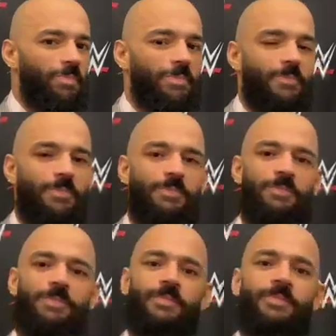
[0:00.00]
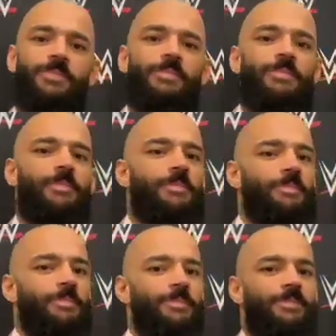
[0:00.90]

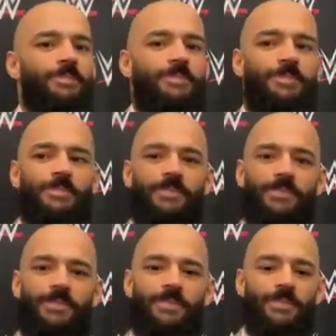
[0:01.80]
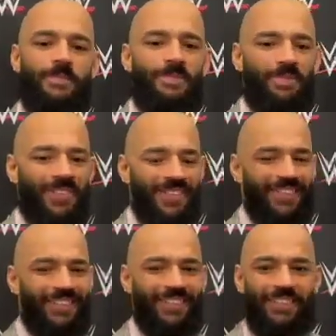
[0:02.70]

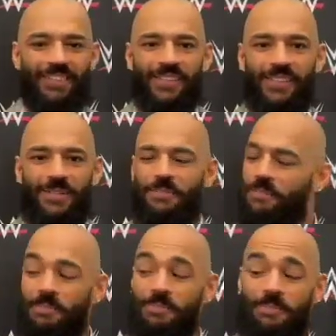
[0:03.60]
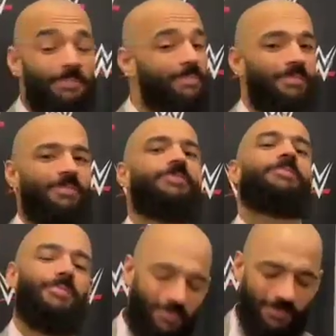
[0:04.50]

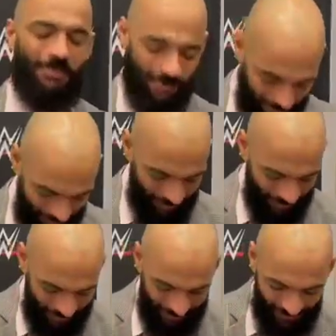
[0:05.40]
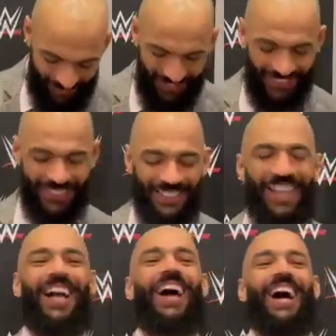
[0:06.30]

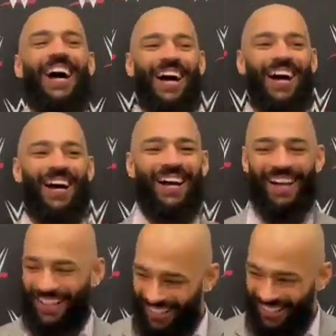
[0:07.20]
This person isn't speaking.